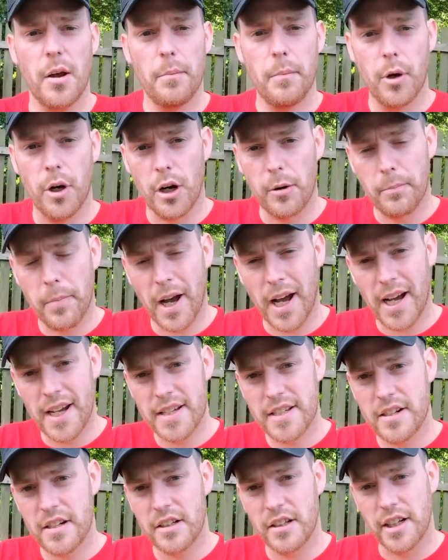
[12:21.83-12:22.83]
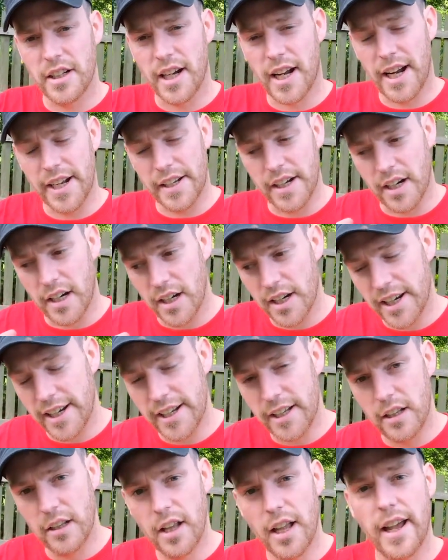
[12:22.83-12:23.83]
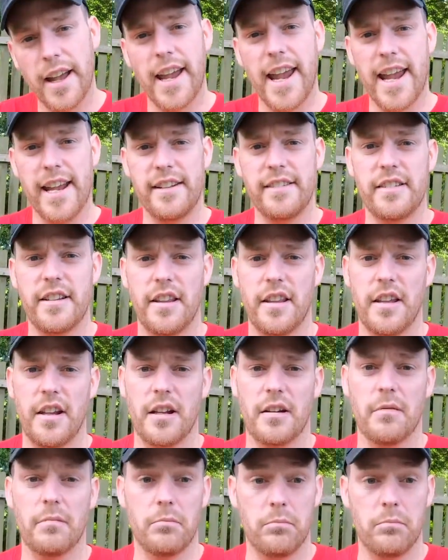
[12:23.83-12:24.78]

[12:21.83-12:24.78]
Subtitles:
put her pastern and her heel into the